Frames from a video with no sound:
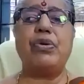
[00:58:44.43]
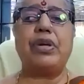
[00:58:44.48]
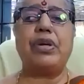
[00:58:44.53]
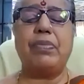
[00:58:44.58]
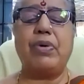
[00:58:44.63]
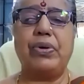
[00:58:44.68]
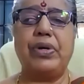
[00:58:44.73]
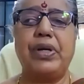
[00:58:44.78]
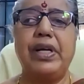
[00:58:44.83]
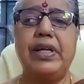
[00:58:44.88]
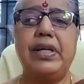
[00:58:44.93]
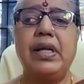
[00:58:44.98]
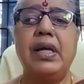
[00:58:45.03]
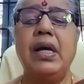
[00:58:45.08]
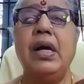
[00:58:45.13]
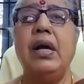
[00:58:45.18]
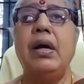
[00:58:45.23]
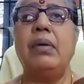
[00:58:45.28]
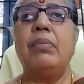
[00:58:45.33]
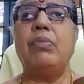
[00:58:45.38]
about it.
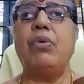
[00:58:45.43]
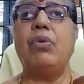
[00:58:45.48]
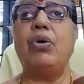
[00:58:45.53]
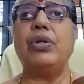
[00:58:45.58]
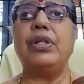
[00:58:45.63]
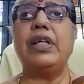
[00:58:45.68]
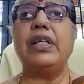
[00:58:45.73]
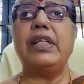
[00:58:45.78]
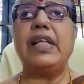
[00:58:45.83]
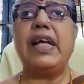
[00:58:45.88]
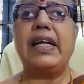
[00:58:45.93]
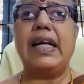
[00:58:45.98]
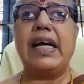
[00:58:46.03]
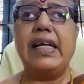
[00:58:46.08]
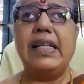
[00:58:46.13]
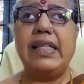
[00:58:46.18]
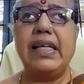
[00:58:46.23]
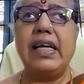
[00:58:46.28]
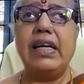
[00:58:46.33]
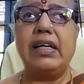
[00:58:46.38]
More than that,
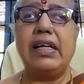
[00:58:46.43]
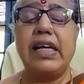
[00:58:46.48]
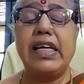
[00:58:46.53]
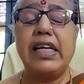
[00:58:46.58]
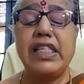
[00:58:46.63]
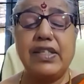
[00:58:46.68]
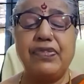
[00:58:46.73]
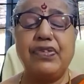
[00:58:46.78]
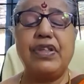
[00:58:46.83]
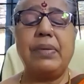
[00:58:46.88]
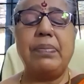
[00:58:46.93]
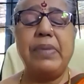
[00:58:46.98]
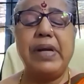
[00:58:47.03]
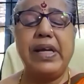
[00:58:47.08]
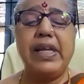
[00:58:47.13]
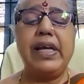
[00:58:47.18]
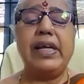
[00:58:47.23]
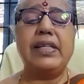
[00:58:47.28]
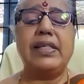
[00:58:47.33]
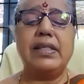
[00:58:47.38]
I think it's for the
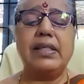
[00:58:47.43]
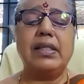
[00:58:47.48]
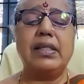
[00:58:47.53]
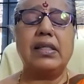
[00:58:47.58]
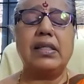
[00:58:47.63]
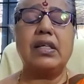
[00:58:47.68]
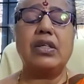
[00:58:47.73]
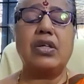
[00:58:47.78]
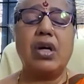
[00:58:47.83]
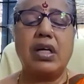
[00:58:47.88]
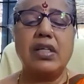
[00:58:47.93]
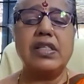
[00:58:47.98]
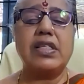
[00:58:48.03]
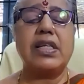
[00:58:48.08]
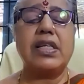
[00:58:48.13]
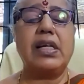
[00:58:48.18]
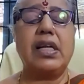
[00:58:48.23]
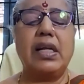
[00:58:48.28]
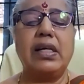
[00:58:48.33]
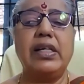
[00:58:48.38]
mediator a
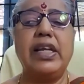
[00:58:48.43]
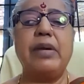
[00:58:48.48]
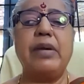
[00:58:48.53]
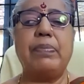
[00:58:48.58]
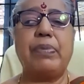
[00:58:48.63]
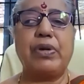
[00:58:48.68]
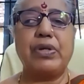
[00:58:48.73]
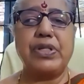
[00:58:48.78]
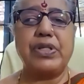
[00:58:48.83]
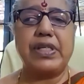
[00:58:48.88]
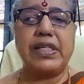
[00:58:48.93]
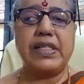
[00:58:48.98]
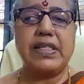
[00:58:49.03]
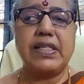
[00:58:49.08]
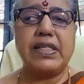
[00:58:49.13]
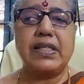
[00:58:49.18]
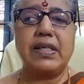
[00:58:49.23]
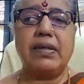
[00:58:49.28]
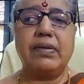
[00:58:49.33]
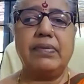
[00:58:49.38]
constant learning process.